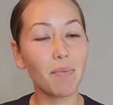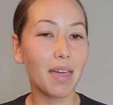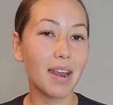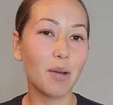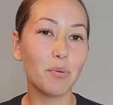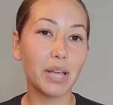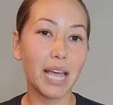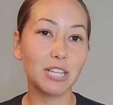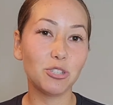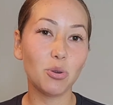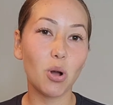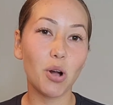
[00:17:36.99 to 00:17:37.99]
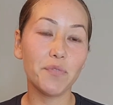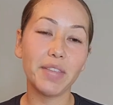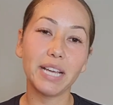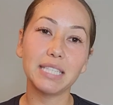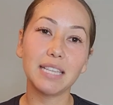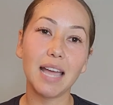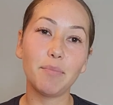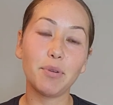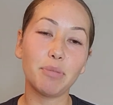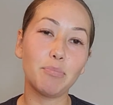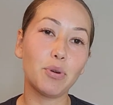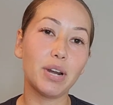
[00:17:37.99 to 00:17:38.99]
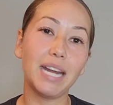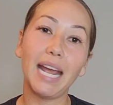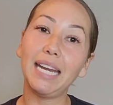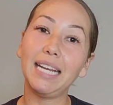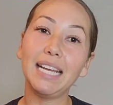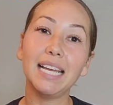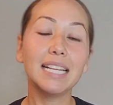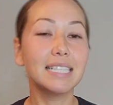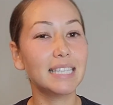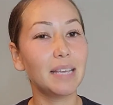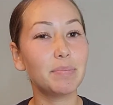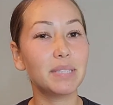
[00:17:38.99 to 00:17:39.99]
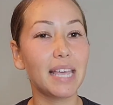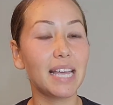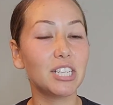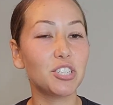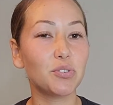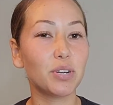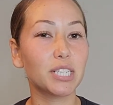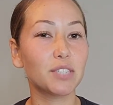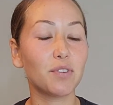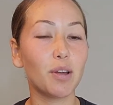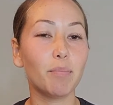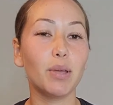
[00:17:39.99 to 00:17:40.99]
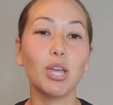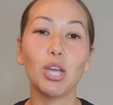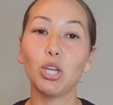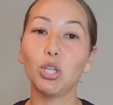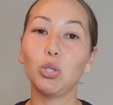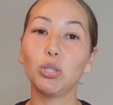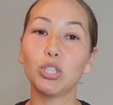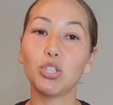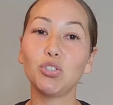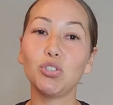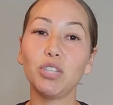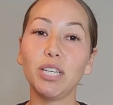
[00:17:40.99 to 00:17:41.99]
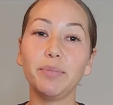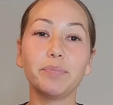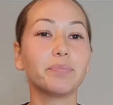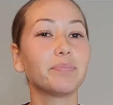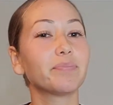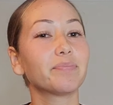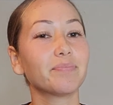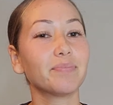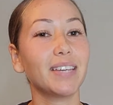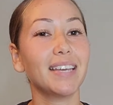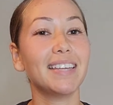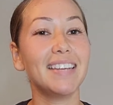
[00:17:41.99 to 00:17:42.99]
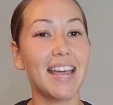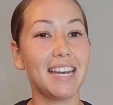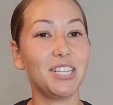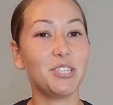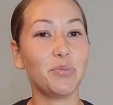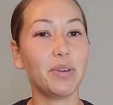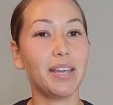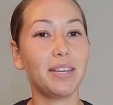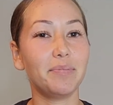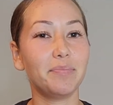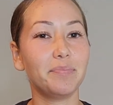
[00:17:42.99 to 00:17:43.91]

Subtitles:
And I will catch you all next time with more nanny tips and tricks from yours truly, Nanny Joanne.